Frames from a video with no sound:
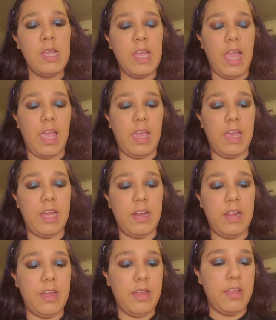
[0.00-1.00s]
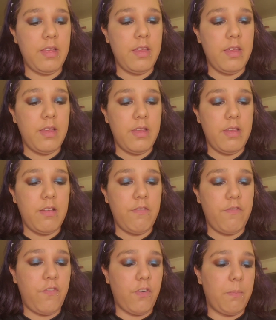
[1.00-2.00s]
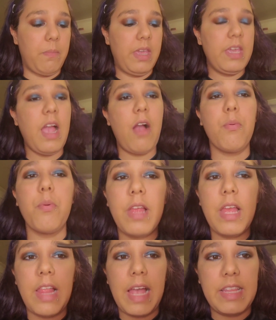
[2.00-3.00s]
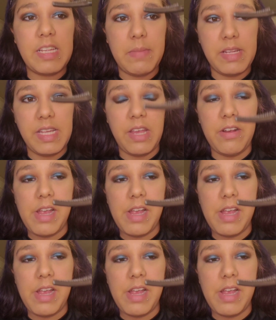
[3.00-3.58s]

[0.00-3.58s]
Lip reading: And for me, I really like this mascara.